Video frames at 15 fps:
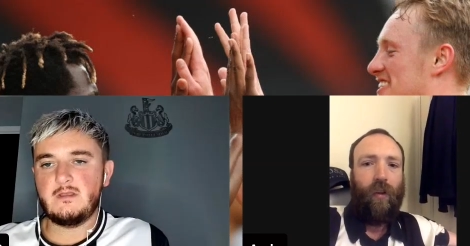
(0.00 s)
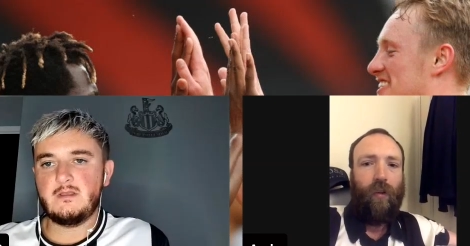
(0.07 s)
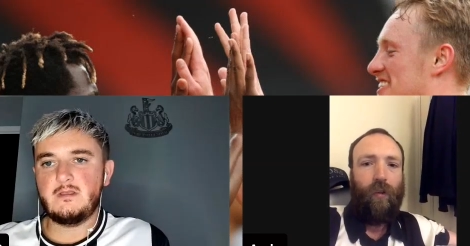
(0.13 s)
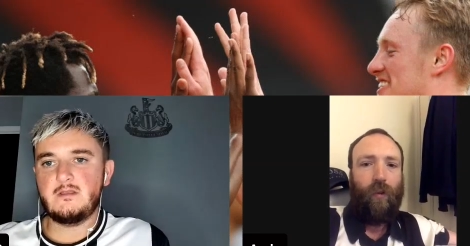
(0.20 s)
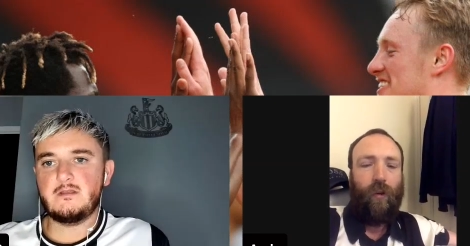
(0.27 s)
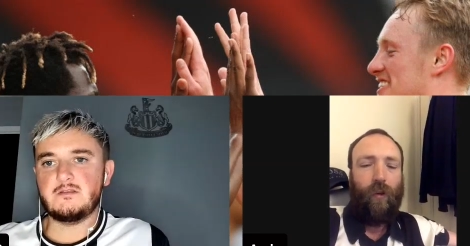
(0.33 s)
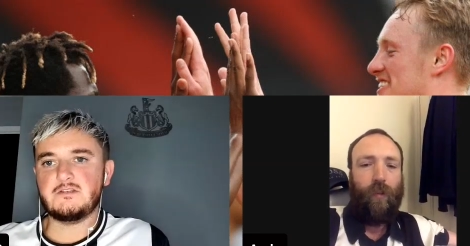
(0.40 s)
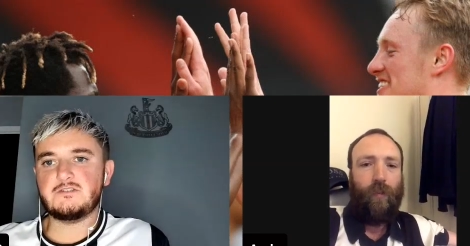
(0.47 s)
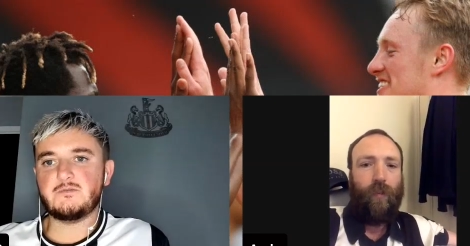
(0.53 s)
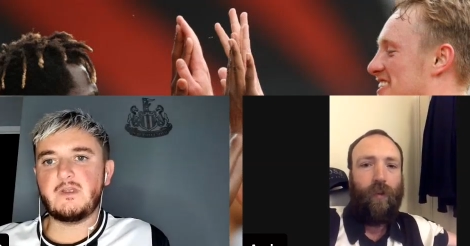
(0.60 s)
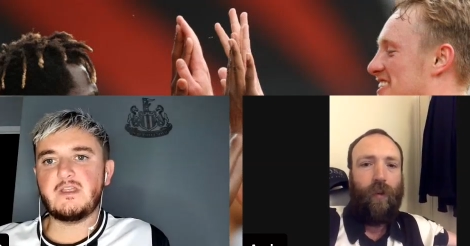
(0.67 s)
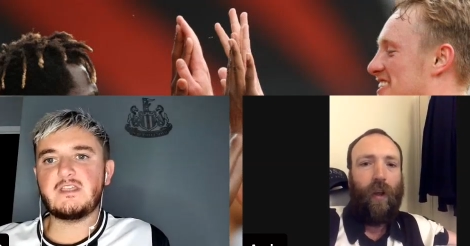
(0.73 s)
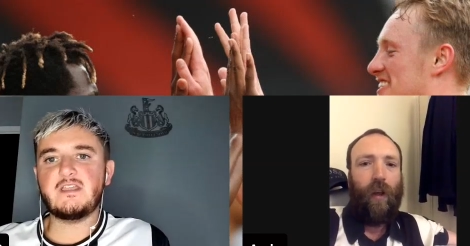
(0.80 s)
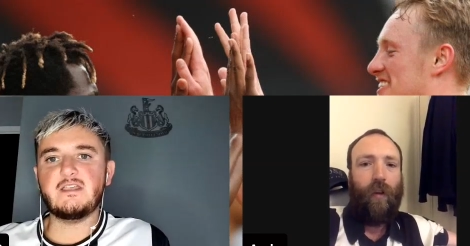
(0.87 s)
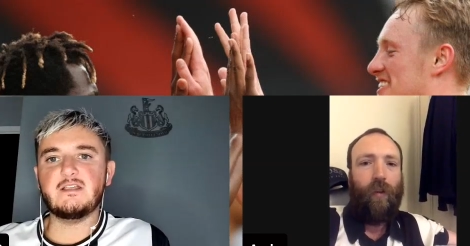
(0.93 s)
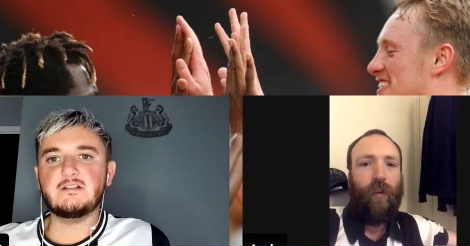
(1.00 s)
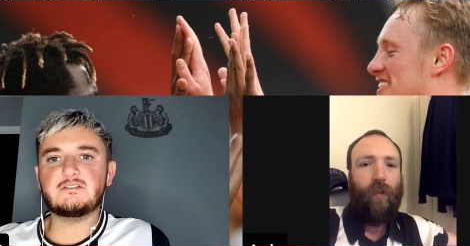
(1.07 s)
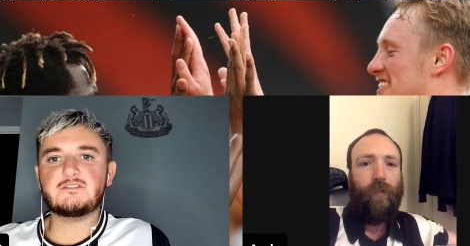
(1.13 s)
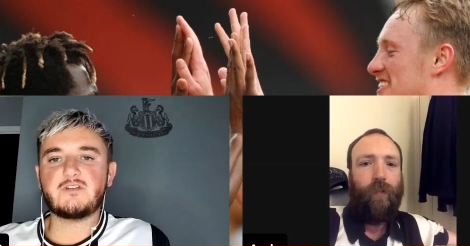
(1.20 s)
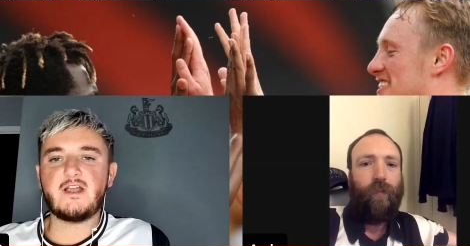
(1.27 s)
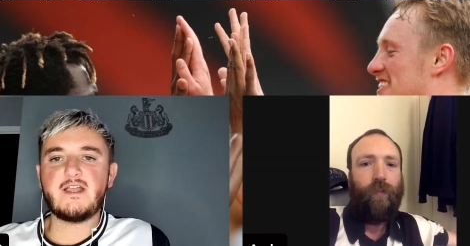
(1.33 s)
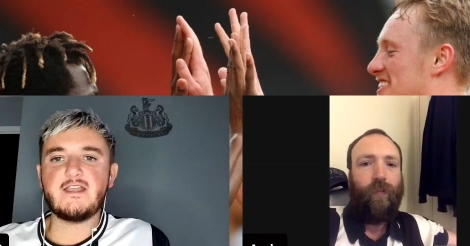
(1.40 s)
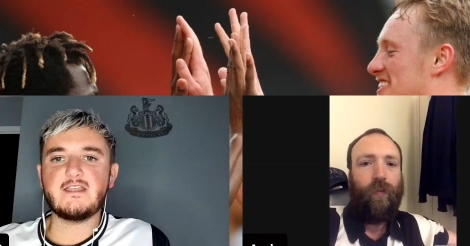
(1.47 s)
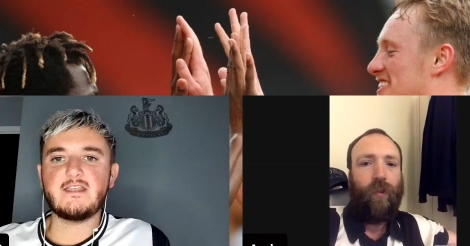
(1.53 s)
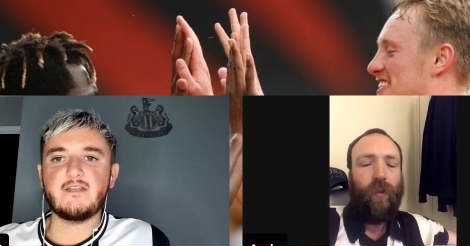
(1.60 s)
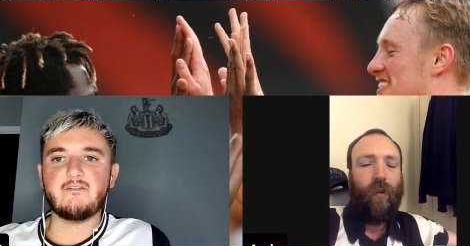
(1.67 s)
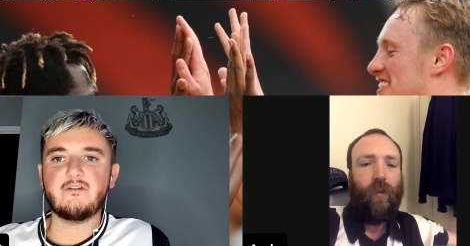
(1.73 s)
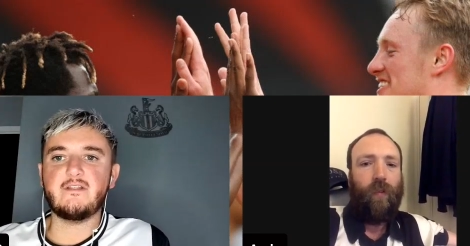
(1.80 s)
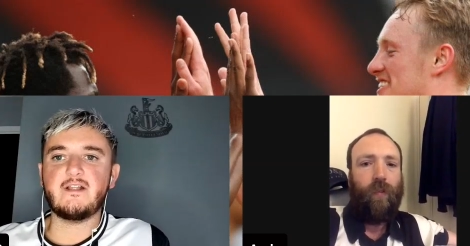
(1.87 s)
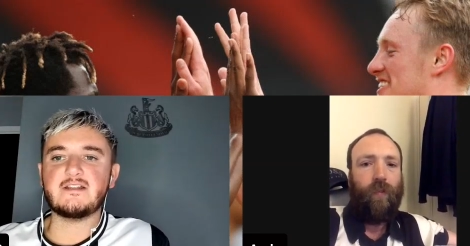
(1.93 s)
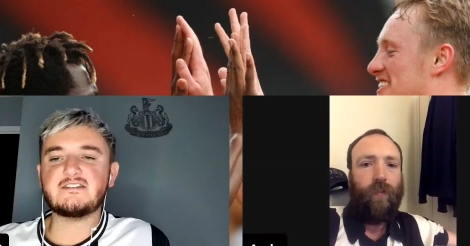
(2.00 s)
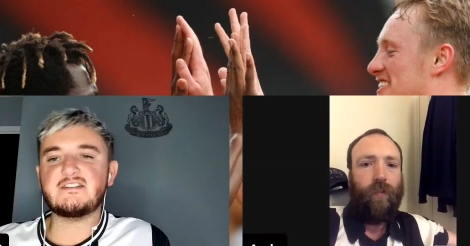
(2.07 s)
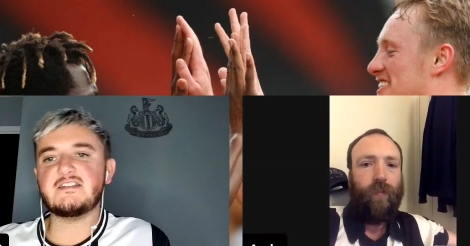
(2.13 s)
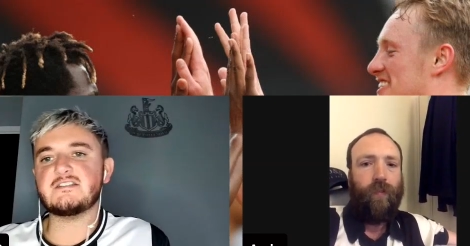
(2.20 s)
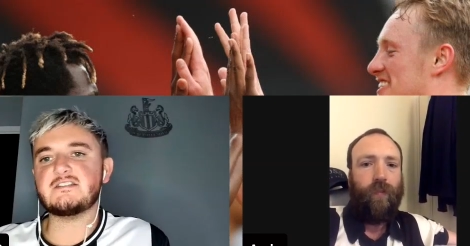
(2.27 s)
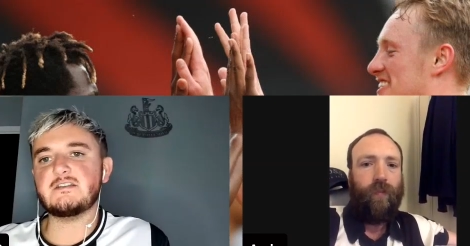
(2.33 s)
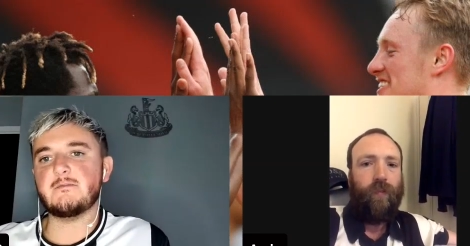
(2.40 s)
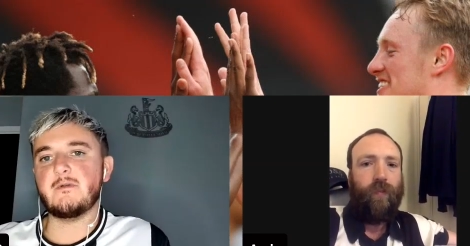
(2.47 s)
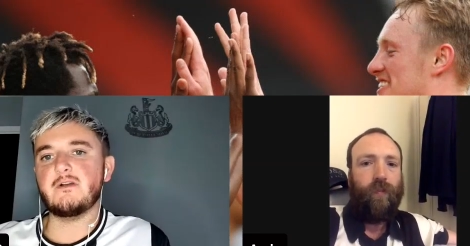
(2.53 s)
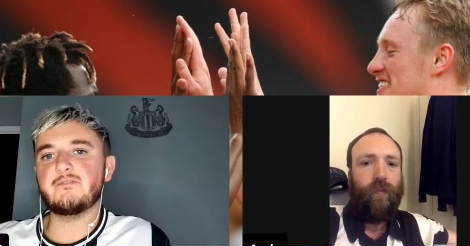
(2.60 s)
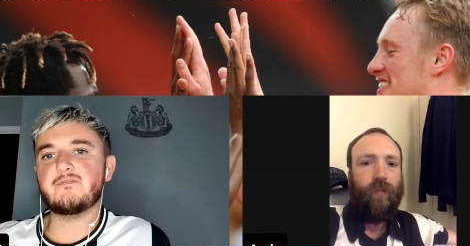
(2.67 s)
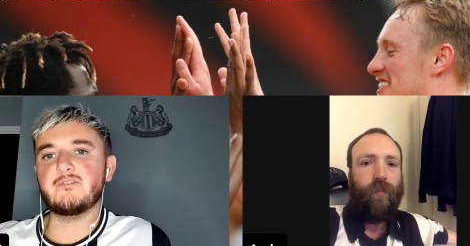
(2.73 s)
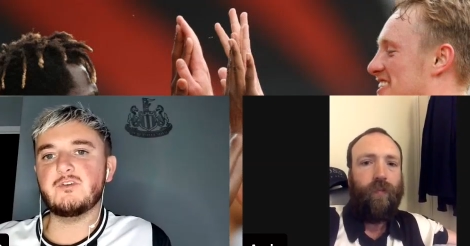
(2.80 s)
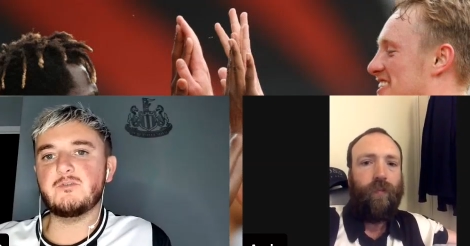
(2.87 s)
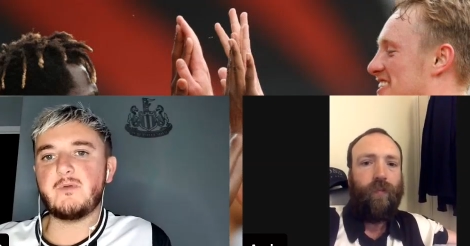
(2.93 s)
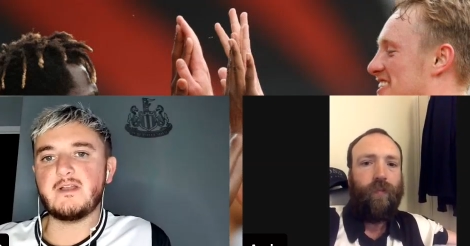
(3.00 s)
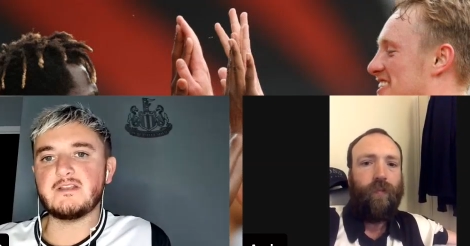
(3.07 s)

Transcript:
Speaker 1: Oh. Dwight Gayle tried to get rid of that taste in your mouth though by